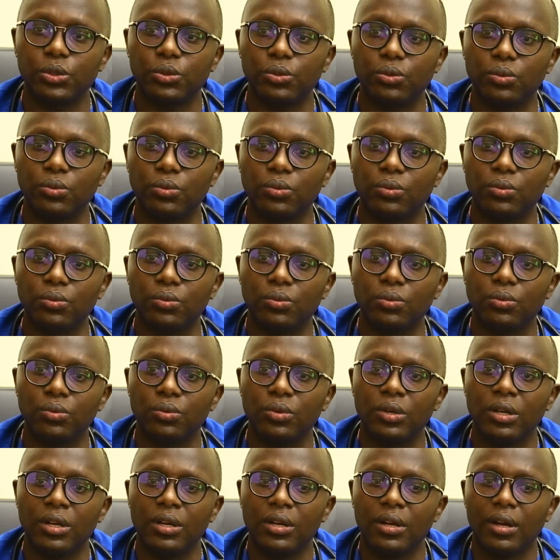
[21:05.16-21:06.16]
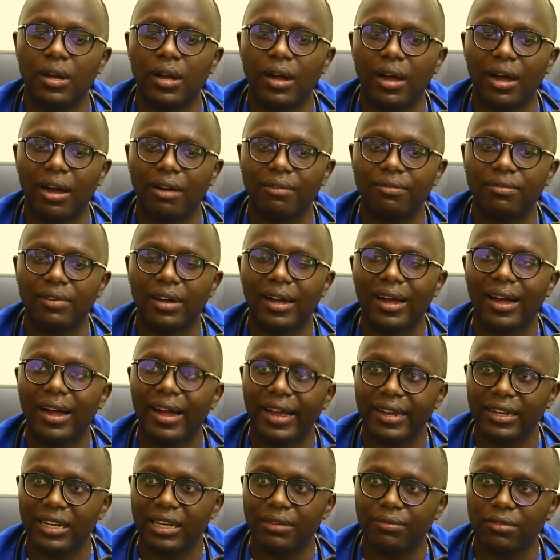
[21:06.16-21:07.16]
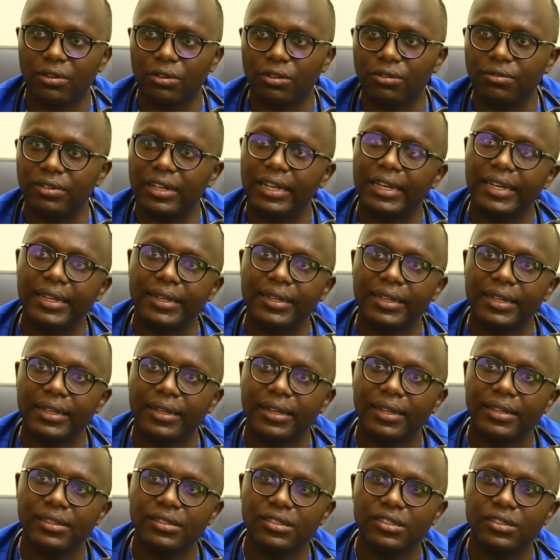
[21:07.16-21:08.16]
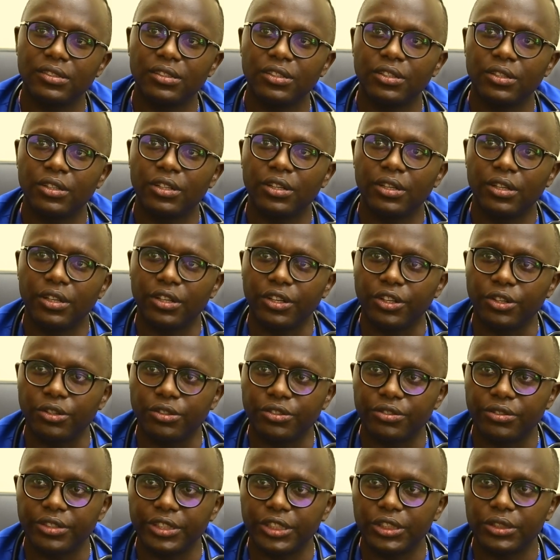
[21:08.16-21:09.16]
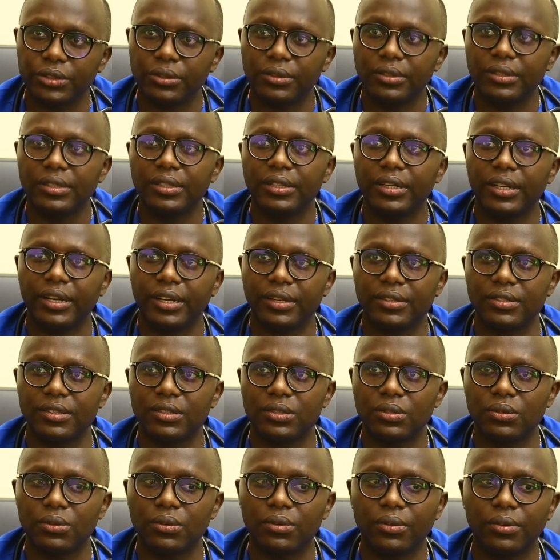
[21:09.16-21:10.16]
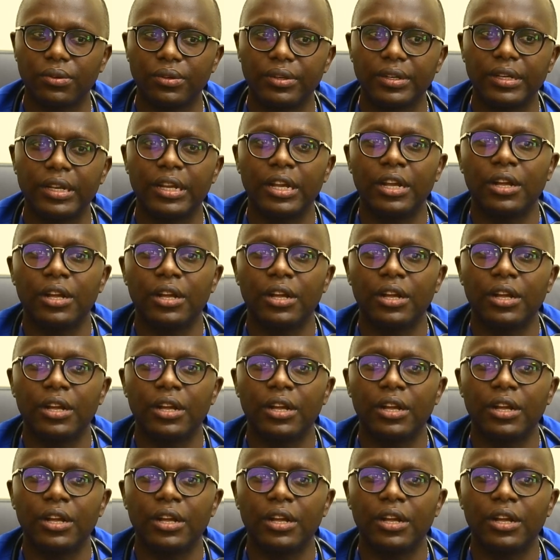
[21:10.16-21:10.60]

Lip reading: to have a high level of cleanliness, nutrition, and so on.